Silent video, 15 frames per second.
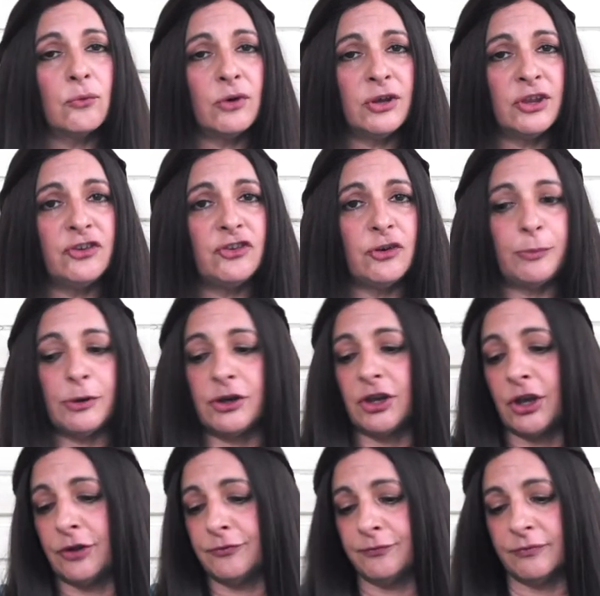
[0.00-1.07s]
really super
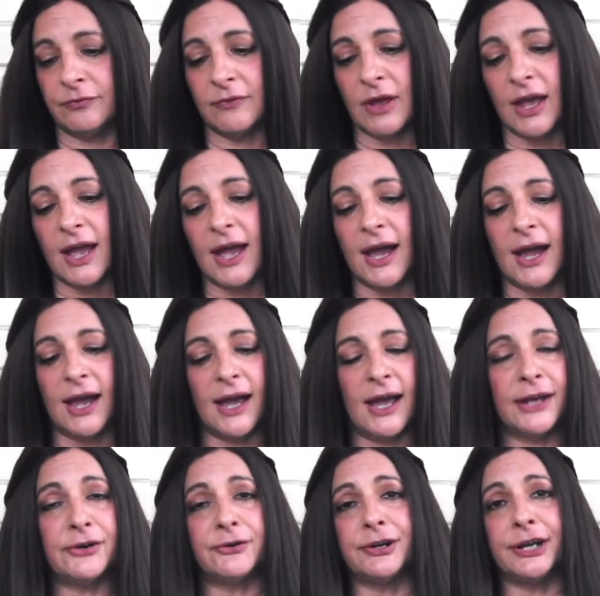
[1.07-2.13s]
cute.
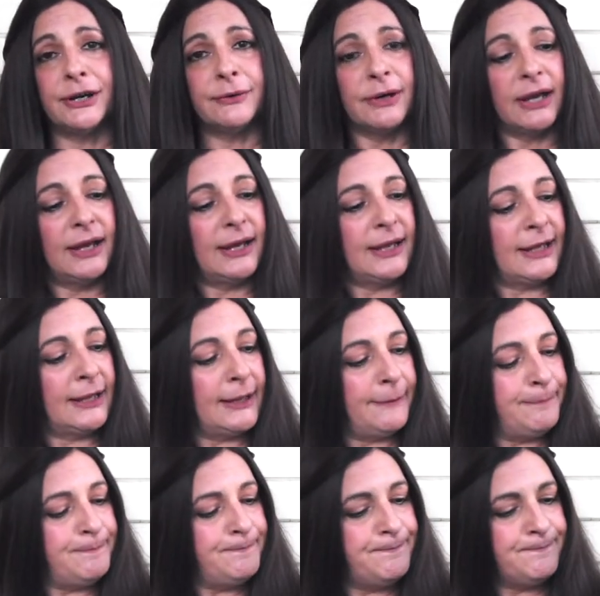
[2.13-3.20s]
I don't know.
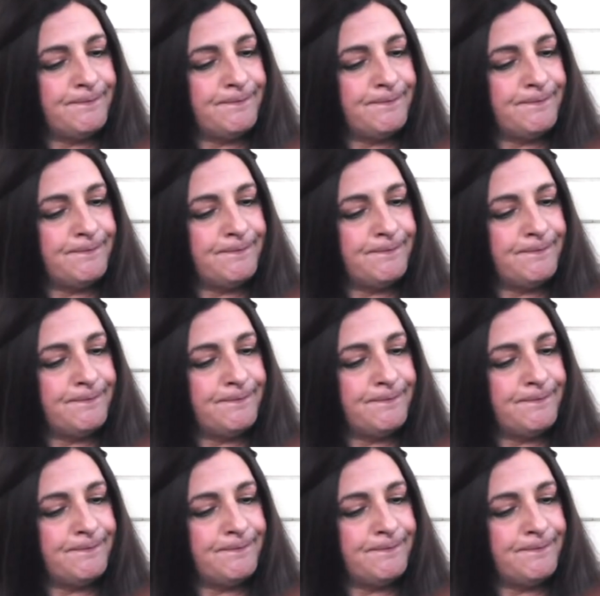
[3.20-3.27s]
Um,